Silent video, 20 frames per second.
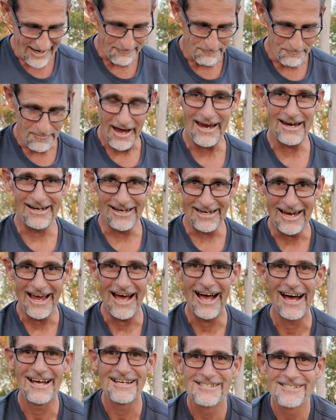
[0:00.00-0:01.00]
mainly
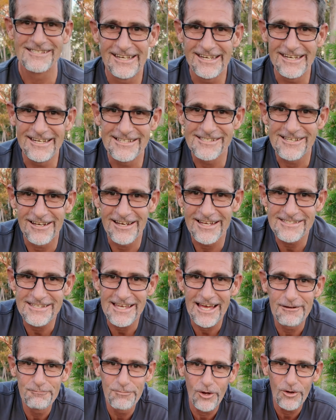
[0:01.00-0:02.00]
RC. So let's
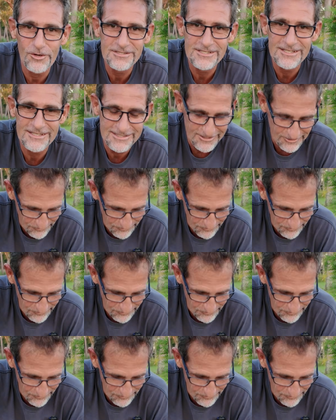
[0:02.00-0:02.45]
unbox this